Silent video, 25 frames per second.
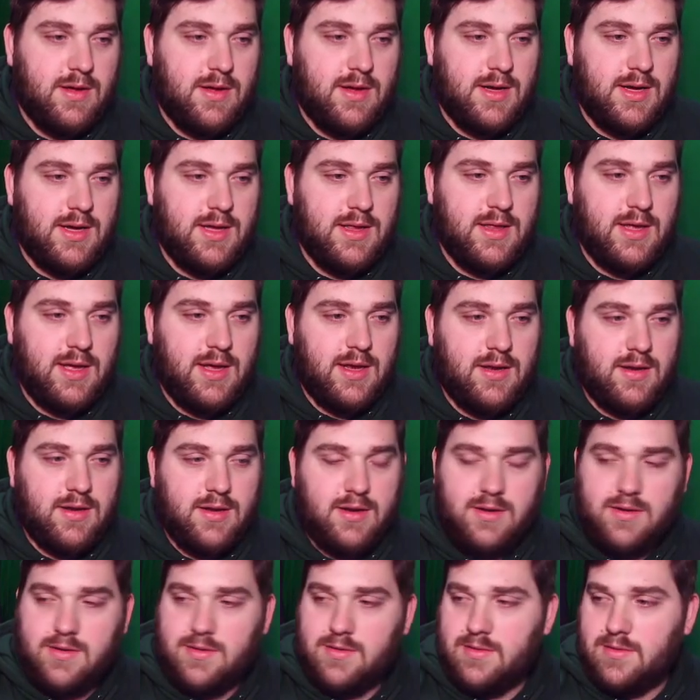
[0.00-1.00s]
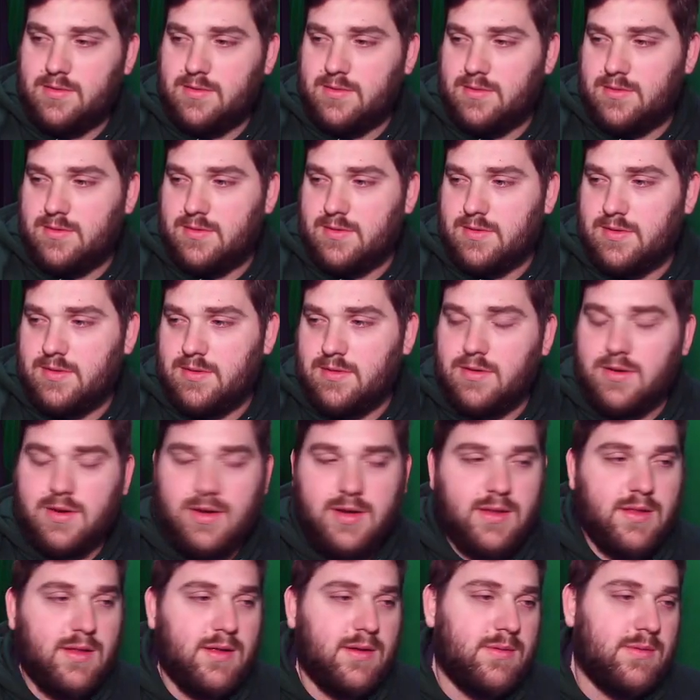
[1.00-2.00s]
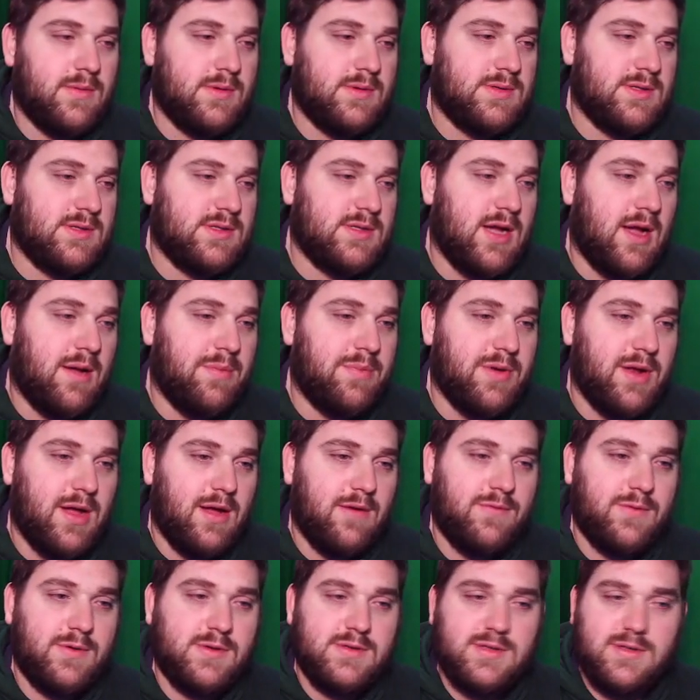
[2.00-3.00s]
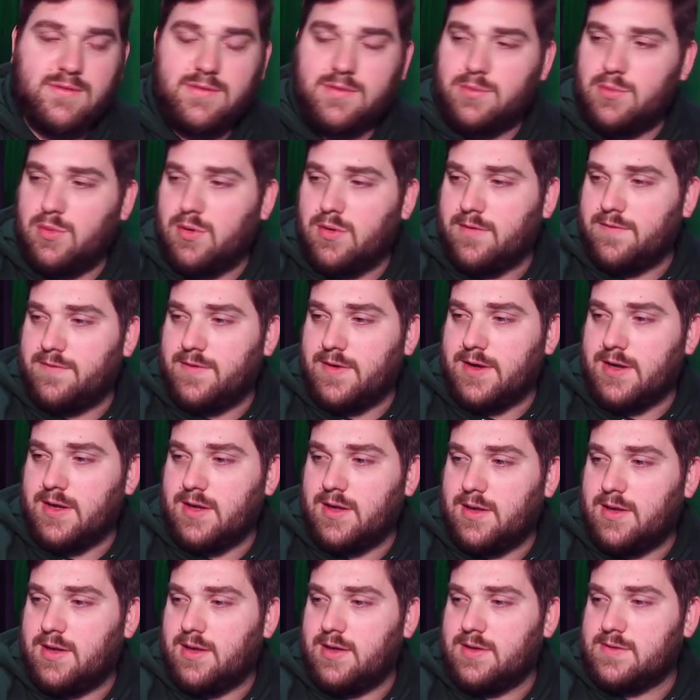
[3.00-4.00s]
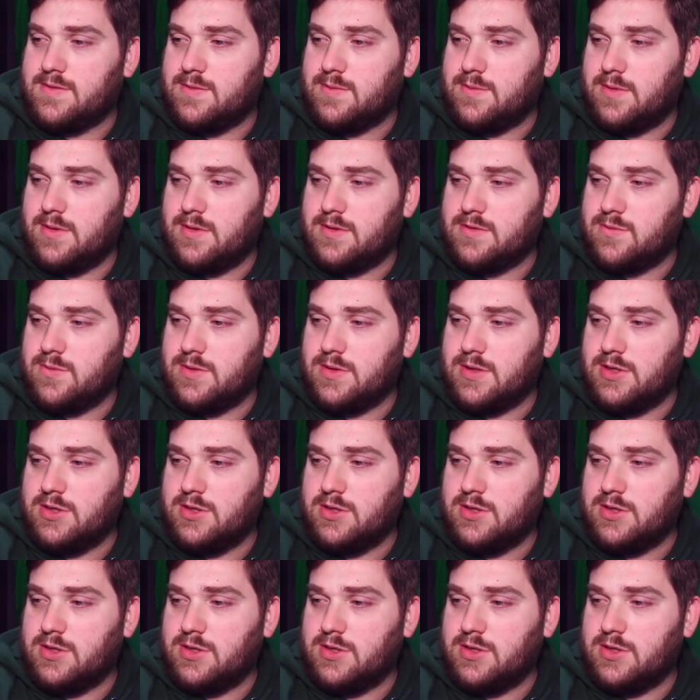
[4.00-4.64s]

And then to top it off, what's even more funny is when they